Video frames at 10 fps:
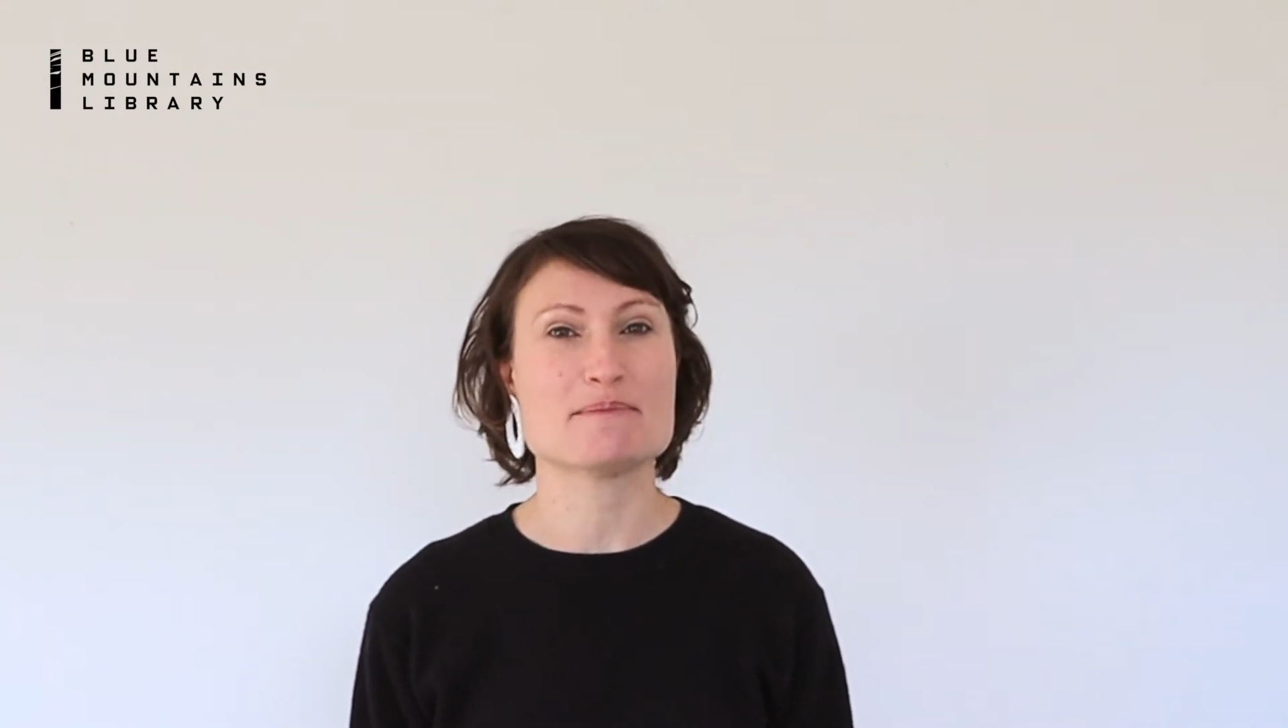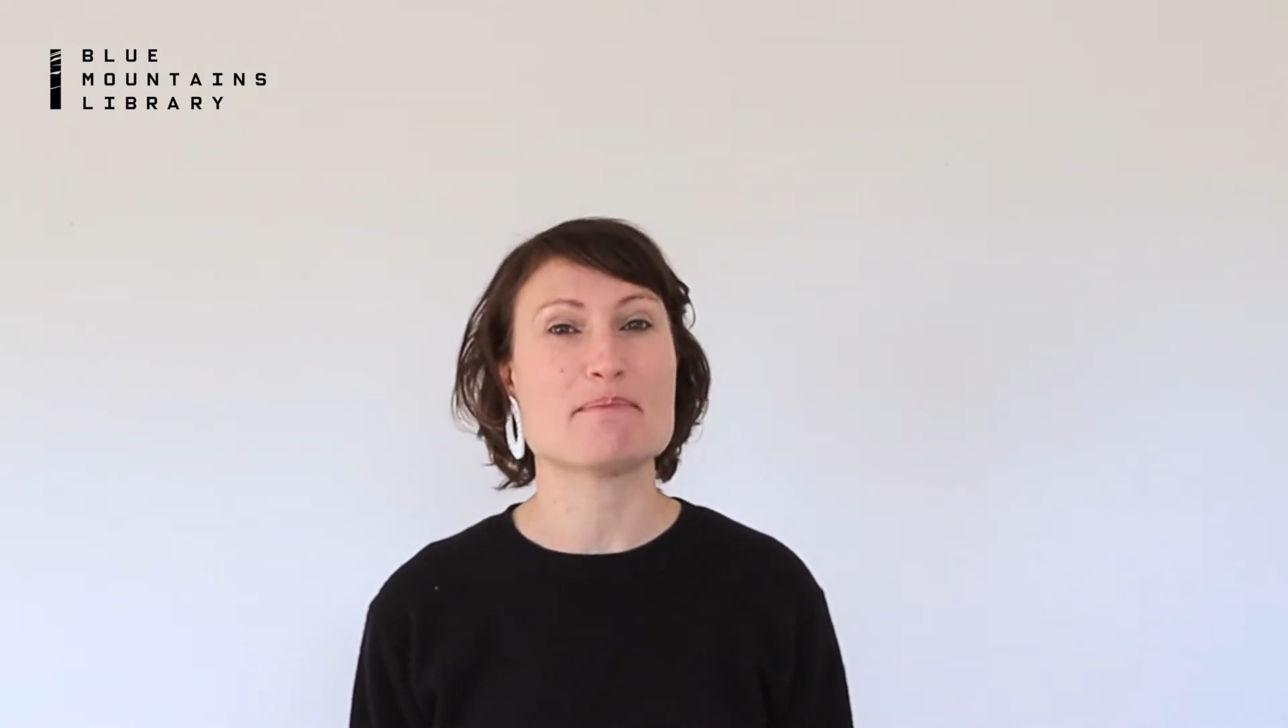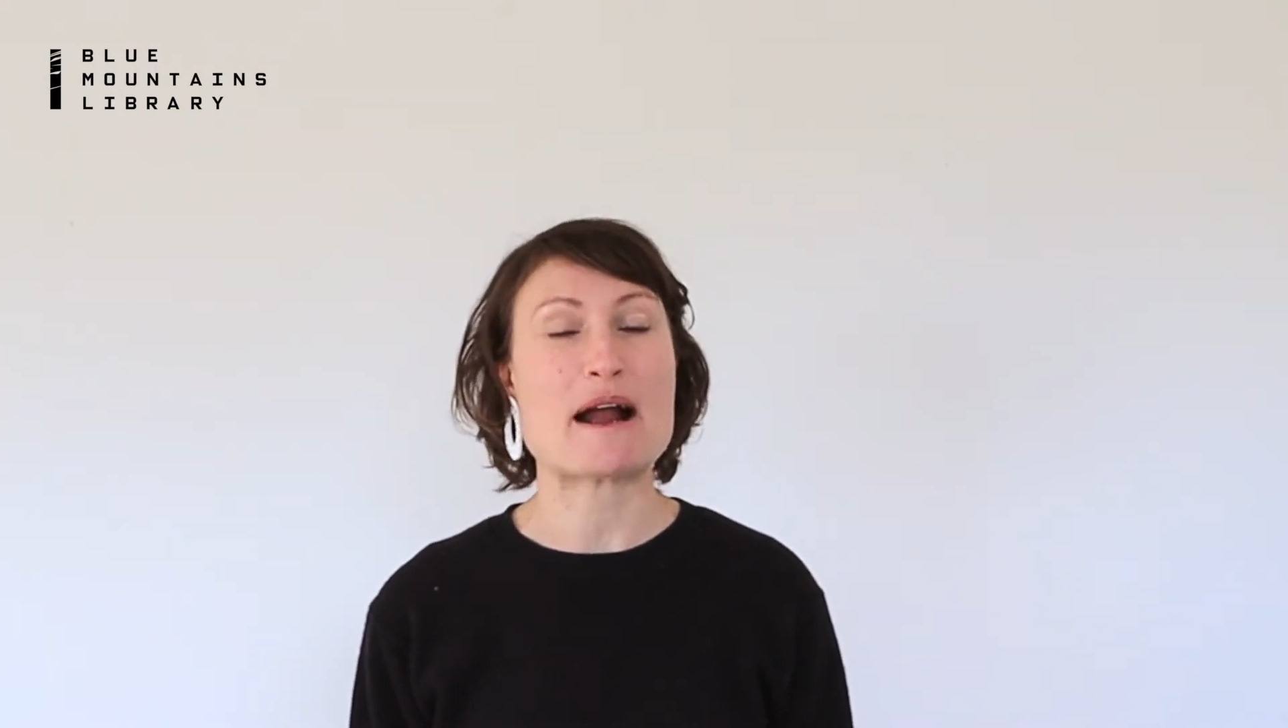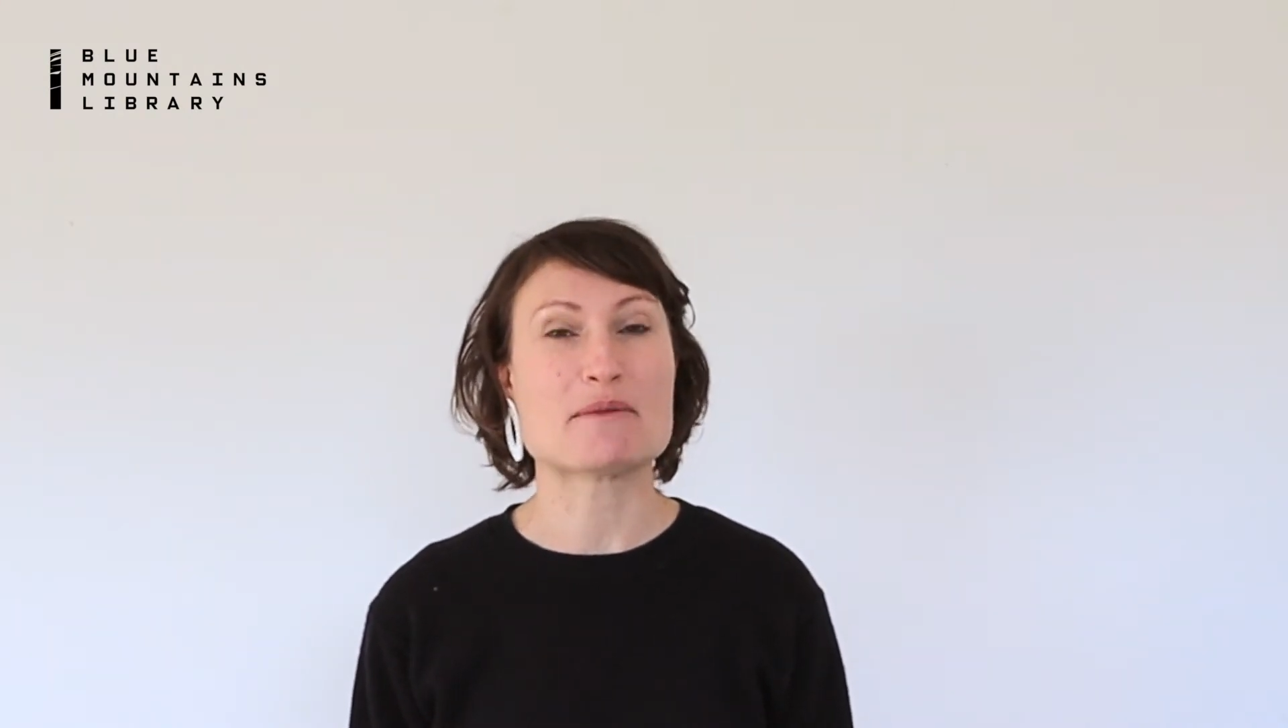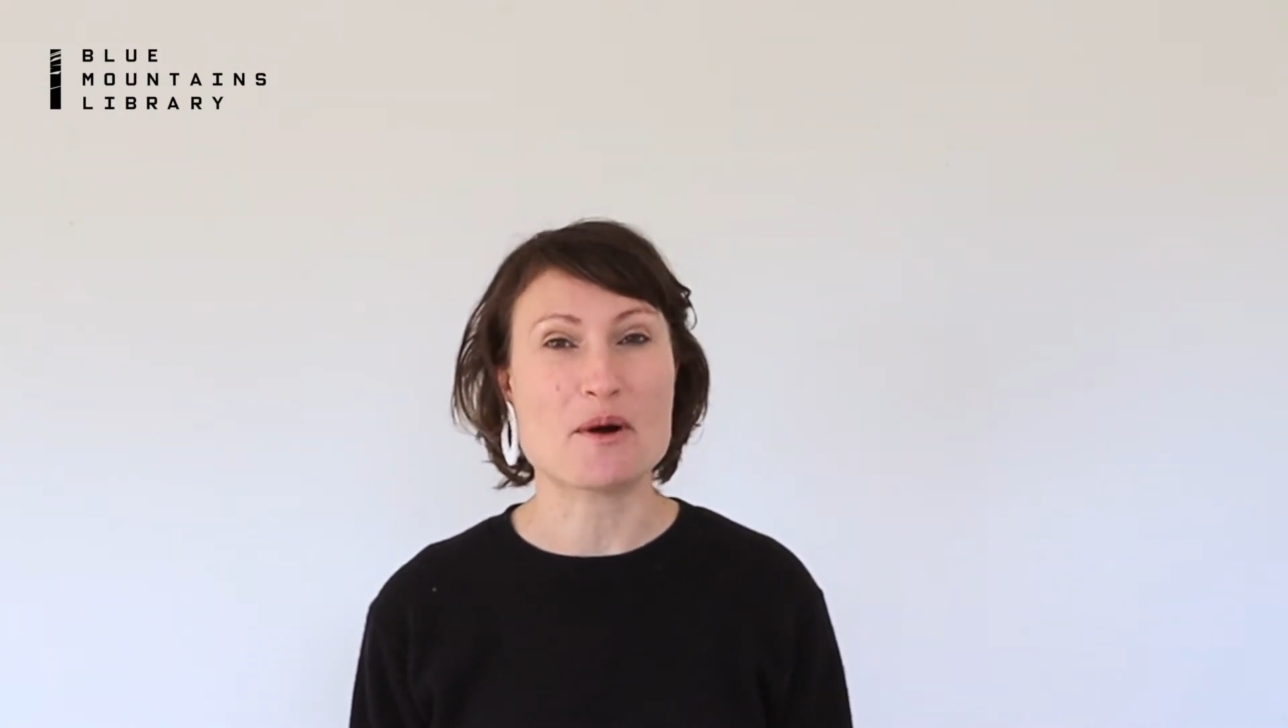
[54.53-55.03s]

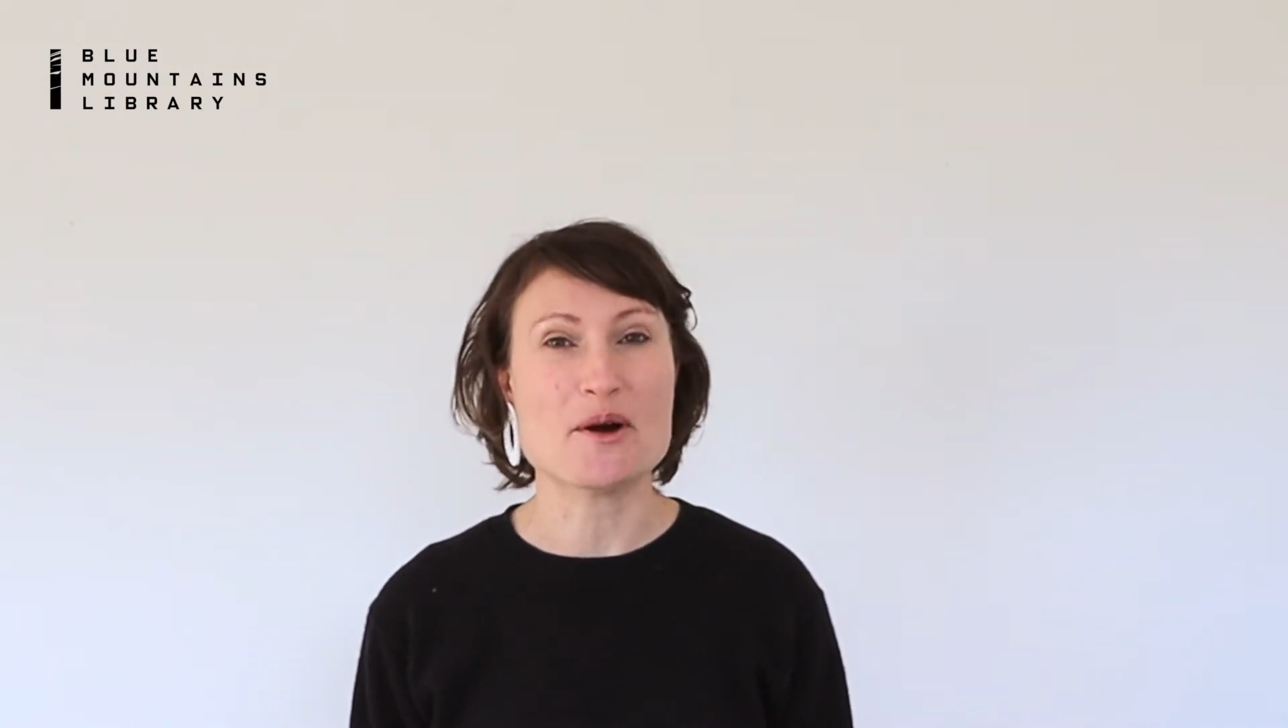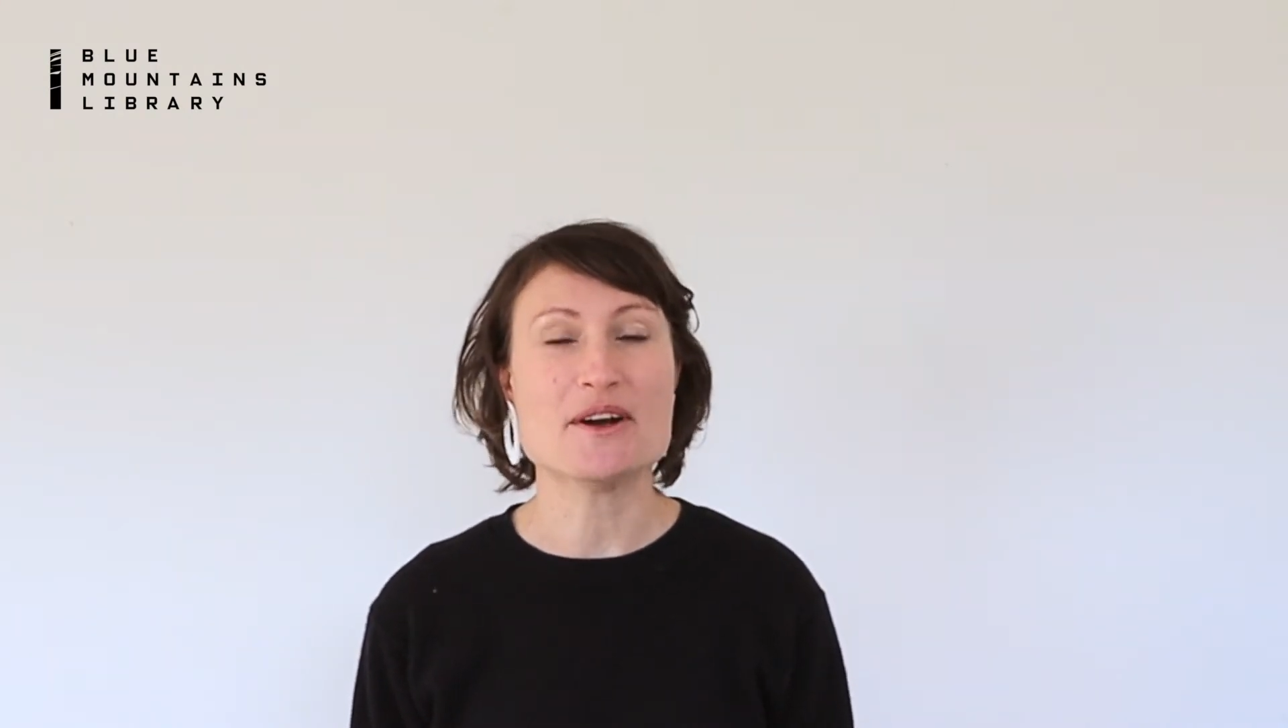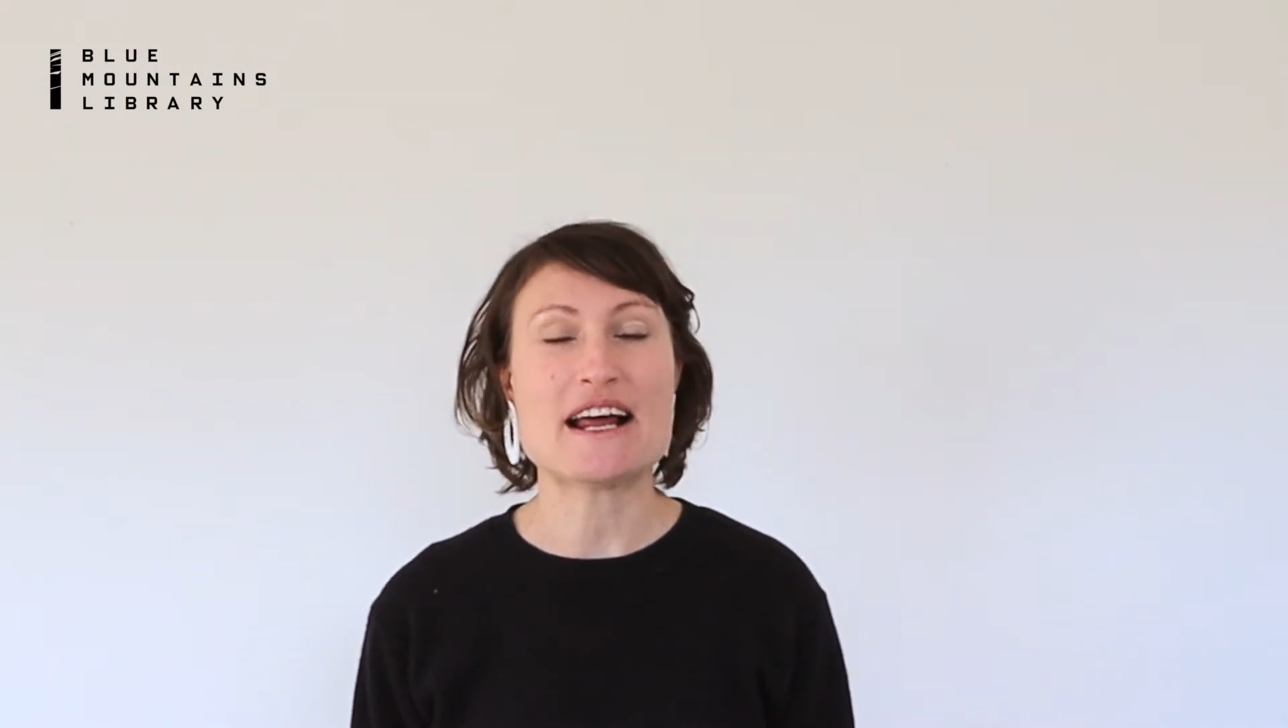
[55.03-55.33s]
by road